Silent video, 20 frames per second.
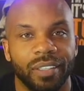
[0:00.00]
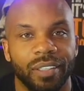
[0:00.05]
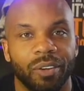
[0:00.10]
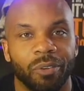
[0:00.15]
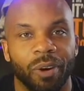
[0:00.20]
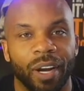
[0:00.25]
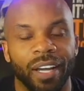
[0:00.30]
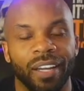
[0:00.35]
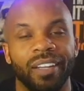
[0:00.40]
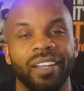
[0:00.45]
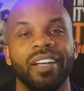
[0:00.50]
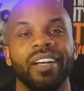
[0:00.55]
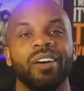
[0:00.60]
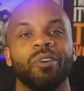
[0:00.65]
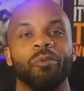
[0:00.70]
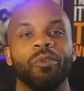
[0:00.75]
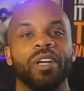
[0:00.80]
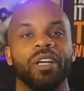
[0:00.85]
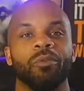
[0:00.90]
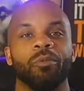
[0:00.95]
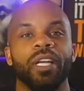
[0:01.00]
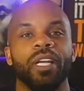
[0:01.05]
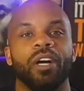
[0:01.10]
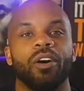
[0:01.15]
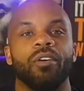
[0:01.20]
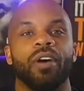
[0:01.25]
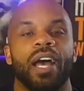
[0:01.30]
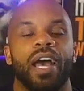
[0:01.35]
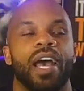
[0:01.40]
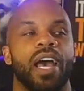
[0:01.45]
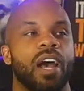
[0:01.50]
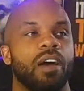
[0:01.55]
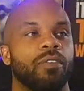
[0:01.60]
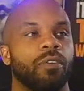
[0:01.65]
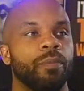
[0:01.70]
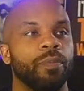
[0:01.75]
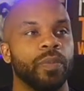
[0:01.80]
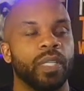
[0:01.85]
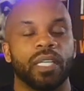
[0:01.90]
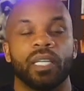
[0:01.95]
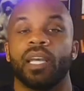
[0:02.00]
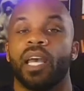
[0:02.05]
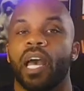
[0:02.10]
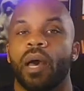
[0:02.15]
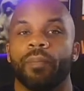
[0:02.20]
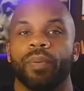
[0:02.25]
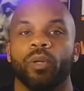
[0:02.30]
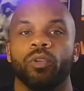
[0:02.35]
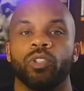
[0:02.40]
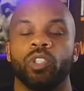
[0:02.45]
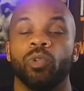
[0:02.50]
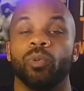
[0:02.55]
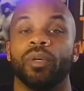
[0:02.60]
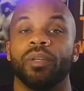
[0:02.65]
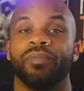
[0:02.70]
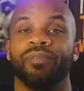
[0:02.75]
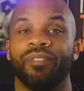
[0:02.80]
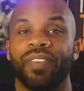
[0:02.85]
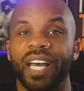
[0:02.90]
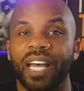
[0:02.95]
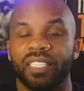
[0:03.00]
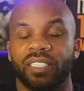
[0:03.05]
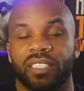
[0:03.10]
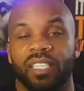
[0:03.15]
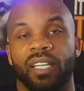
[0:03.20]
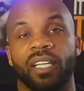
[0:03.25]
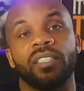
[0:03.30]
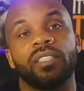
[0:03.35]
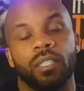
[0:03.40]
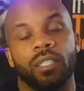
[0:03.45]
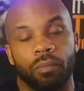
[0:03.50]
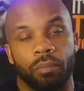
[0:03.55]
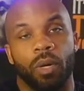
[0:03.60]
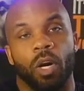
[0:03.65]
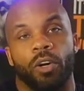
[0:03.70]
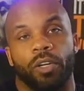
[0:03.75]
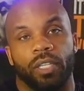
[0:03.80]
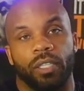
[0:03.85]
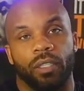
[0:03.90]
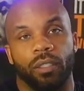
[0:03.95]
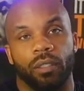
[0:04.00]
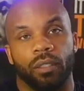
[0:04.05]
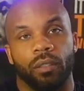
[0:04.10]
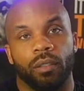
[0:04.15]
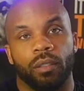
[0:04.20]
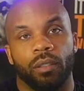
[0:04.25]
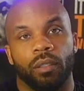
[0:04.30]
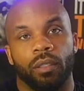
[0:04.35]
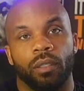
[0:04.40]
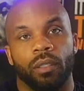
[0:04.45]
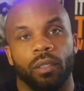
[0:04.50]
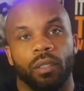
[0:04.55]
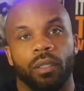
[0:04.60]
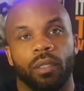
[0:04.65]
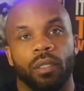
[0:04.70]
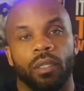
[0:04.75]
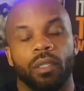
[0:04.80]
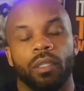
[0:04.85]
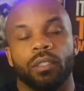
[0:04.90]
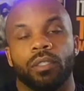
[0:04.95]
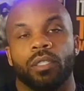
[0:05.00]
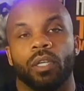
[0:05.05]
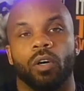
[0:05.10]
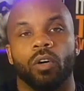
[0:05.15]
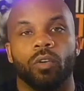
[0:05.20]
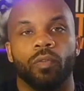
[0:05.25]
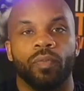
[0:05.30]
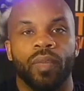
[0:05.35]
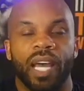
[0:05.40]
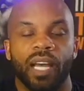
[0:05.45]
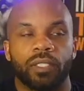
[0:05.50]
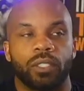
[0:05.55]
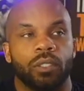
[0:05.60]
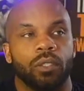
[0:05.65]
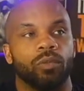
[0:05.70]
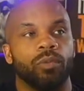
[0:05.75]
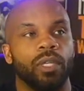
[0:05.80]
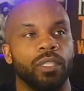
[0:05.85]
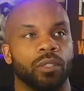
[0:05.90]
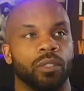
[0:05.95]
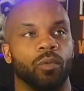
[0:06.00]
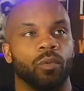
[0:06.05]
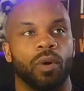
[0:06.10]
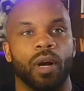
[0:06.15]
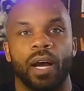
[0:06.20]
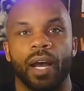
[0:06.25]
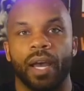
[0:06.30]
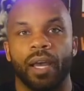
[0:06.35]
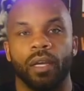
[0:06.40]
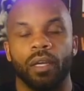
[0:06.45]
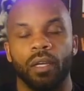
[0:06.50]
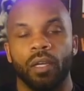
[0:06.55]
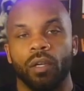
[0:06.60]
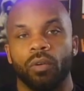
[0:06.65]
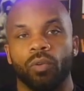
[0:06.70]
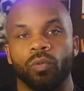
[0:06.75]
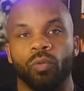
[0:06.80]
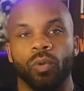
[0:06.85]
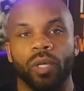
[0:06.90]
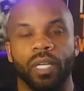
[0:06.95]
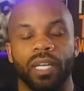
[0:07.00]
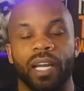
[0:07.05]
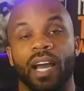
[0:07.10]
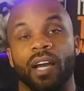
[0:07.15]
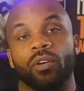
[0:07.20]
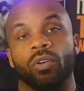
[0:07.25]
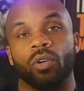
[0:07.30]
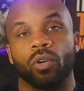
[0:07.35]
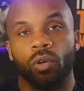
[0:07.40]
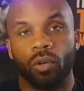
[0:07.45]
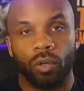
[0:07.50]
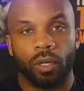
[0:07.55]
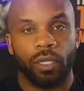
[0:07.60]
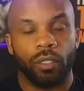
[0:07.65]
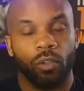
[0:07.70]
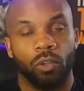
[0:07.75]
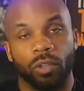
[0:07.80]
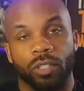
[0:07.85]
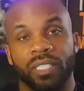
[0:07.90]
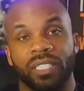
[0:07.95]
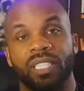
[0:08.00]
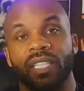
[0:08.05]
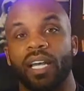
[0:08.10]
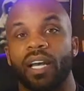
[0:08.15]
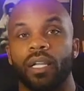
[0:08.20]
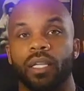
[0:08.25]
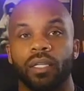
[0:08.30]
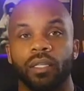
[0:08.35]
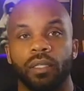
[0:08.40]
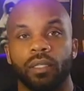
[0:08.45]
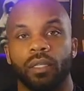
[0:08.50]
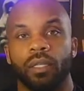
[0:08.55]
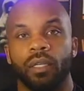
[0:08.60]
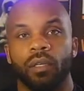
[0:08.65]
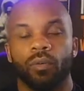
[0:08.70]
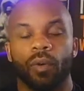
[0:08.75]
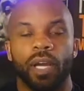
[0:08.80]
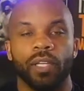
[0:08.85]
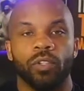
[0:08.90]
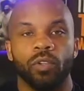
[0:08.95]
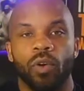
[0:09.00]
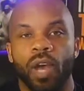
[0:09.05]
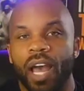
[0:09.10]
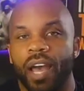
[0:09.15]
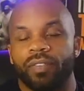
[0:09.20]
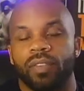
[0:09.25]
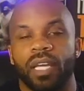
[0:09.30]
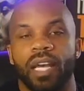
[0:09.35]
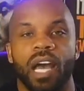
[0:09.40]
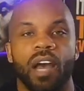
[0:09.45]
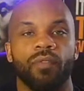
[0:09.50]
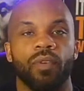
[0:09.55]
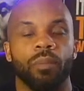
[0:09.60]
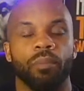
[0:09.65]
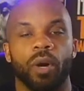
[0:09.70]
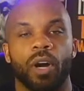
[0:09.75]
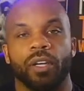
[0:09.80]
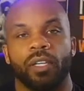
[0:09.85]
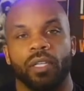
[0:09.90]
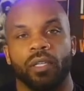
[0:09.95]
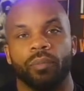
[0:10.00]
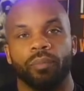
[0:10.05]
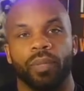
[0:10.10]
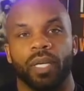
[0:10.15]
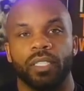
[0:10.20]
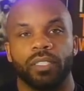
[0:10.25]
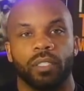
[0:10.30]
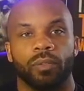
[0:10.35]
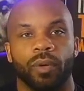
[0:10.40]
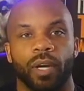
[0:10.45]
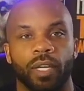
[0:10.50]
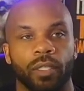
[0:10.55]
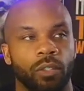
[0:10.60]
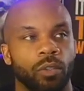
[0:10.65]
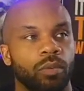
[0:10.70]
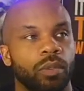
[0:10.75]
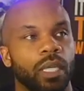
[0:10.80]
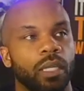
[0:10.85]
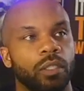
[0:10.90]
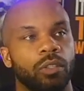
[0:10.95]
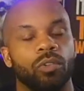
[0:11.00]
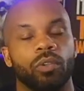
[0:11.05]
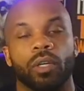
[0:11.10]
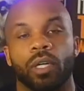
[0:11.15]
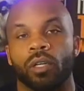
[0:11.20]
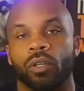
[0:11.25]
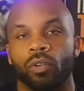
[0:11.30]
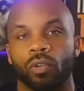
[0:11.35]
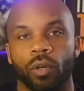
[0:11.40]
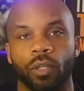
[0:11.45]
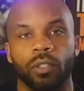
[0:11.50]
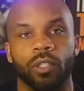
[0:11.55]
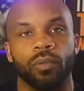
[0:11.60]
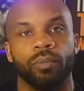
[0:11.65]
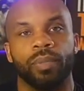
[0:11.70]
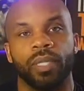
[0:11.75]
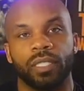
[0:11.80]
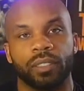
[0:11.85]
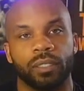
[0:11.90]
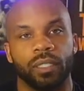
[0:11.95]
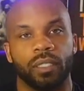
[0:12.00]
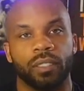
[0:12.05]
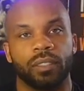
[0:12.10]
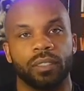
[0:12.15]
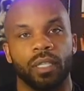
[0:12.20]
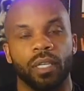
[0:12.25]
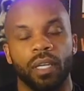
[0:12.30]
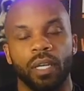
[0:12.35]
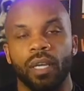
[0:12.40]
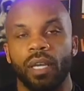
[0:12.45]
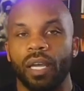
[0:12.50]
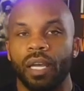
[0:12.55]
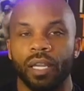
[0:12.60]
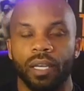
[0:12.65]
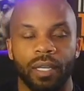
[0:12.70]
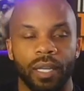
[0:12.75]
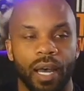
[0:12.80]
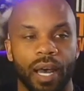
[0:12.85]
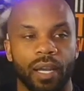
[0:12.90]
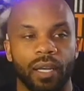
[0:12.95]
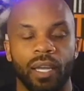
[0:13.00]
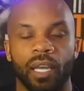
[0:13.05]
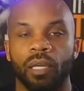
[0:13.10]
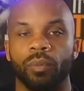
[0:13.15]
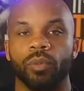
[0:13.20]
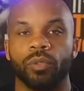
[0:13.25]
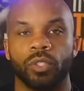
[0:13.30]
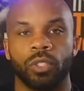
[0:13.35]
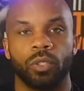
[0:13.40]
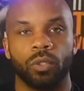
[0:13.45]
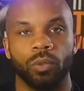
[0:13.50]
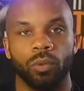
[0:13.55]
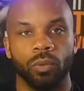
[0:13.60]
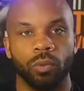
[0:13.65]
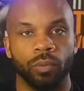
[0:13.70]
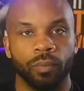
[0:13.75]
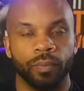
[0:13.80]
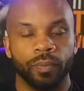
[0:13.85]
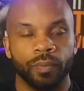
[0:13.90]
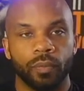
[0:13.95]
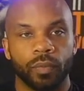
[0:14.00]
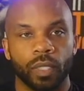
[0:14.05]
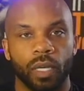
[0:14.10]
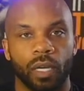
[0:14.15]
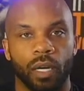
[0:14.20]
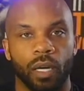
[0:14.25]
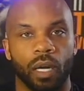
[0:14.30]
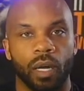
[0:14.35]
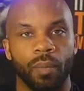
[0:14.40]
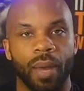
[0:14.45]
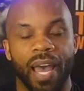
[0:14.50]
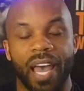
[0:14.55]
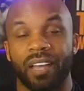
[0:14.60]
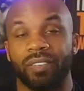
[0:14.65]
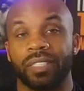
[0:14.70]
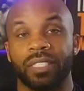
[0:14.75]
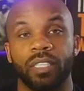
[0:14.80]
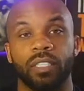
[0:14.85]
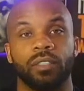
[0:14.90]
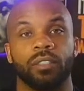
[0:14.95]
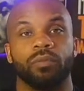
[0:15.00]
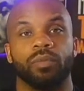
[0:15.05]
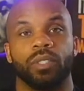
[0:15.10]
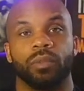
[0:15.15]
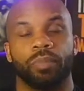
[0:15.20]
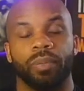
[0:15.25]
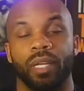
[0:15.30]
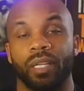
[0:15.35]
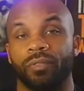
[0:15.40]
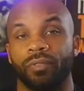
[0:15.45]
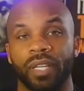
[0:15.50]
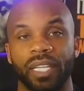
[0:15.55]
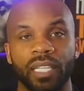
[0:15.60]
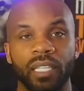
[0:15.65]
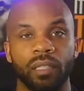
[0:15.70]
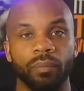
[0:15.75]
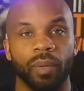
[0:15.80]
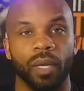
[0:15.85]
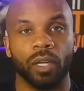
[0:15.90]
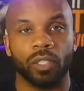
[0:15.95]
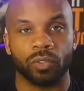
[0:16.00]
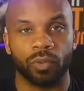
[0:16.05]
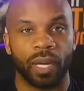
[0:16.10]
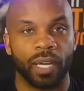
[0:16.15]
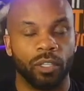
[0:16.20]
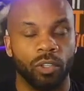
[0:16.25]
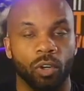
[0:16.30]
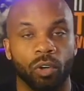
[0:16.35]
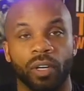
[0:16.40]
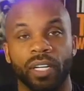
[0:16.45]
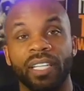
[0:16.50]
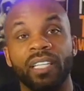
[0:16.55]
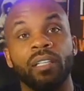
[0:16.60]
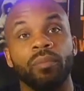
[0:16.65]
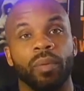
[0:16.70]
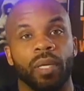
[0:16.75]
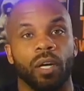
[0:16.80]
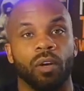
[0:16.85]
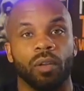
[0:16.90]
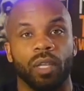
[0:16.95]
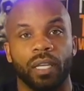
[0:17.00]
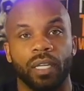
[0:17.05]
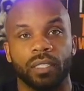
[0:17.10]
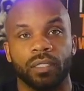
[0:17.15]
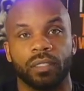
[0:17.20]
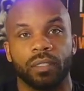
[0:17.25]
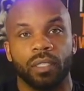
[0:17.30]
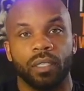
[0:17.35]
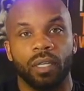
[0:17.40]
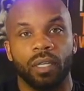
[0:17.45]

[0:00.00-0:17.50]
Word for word: right? We, we don't have capital to invest into marketing. So that's the reason why we're not growing or scaling, right? You have to have a marketing budget, right? You think you're going to grow your business and not able to um, have systems in place for emails, right? Grow an email list.